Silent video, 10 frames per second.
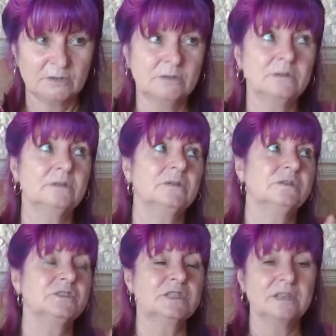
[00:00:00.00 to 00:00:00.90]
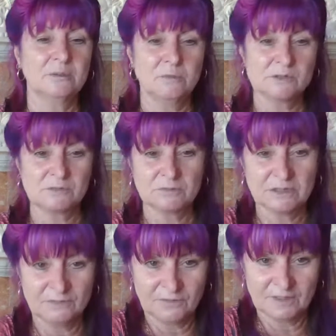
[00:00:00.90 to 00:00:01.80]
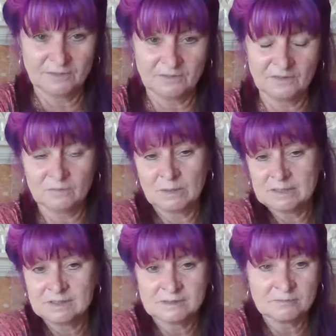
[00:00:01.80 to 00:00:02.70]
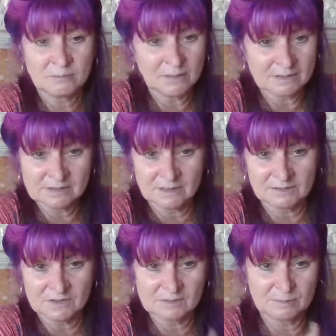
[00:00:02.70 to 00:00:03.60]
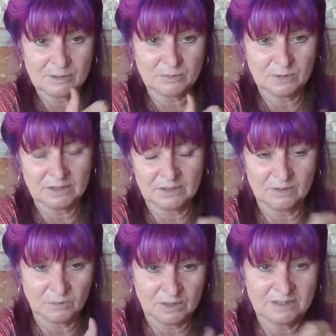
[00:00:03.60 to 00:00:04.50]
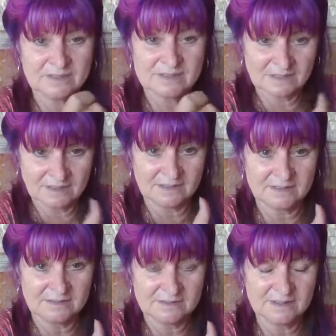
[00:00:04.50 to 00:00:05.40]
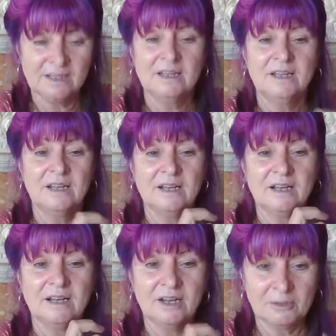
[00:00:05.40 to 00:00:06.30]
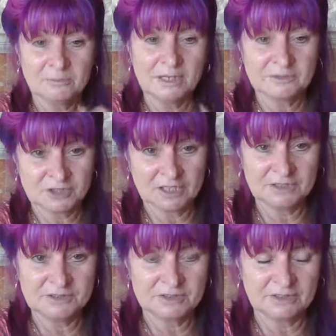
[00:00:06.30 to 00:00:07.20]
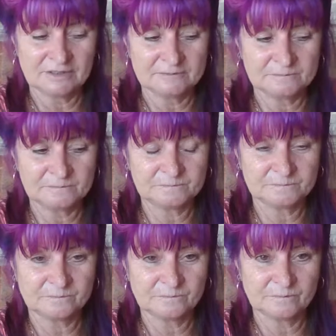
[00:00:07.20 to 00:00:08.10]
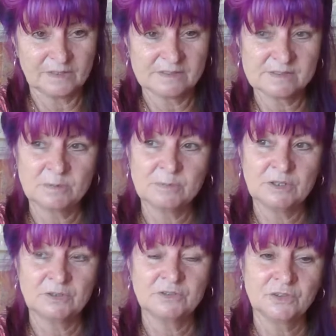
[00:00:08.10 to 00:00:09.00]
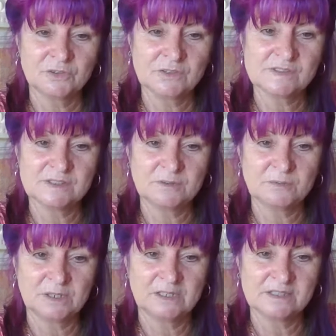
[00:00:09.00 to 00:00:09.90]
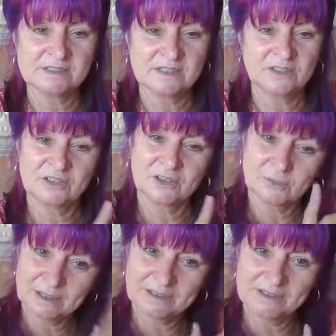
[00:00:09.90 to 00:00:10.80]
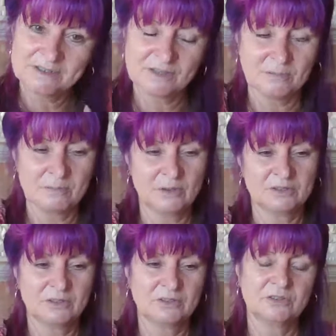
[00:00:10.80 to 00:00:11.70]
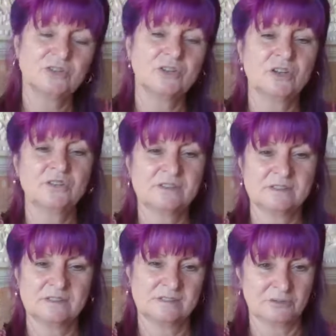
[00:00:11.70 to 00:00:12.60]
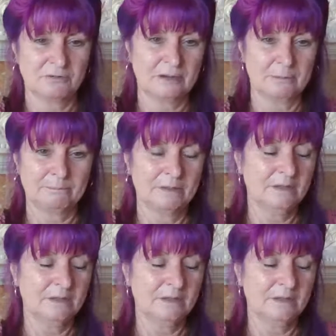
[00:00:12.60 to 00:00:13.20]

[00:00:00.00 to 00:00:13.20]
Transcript: Oh, gee, that wasn't really forgiving of me. It doesn't matter. Just be aware. The awareness is, I'm now changing. It's when we don't notice the awareness and go back into the mind going, no, this is crap.